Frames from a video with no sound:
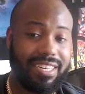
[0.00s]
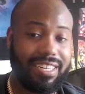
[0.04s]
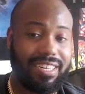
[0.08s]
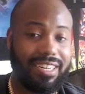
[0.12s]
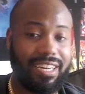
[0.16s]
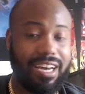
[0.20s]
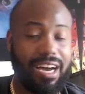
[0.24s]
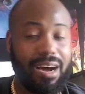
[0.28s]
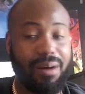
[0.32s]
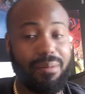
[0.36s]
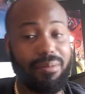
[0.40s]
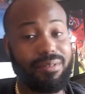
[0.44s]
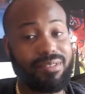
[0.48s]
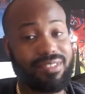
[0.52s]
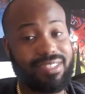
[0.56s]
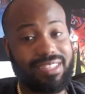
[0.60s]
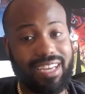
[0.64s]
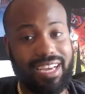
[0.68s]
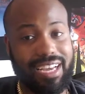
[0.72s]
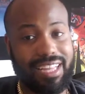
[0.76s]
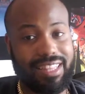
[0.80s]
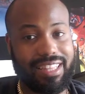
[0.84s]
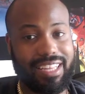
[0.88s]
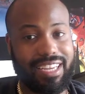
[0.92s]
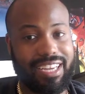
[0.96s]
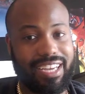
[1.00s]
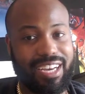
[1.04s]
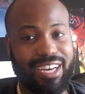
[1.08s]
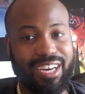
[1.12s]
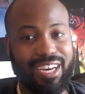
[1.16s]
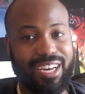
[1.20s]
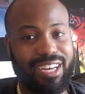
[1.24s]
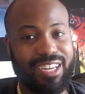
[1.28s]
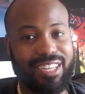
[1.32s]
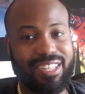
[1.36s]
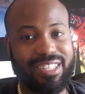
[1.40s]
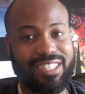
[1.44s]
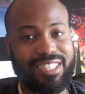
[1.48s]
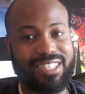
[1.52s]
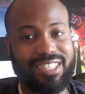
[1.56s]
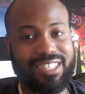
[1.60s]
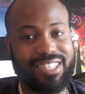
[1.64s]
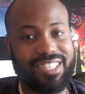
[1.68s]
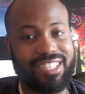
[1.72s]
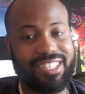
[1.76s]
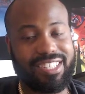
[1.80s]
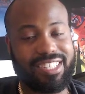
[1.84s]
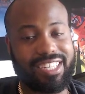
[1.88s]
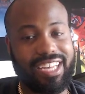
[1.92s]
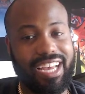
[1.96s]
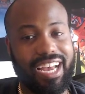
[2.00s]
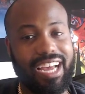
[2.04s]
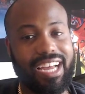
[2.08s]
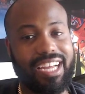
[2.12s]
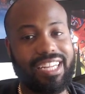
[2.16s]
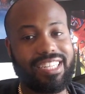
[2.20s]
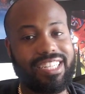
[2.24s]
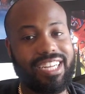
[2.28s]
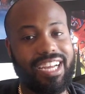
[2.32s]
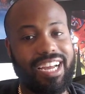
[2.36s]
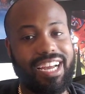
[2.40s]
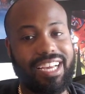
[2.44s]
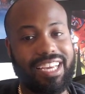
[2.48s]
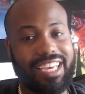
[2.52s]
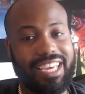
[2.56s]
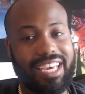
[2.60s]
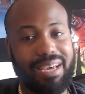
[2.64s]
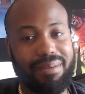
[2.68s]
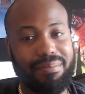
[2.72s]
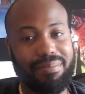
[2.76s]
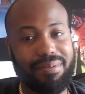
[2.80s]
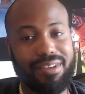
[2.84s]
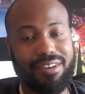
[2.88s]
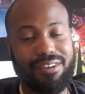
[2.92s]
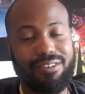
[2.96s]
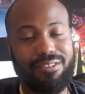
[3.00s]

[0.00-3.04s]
I think this guy, John Campion,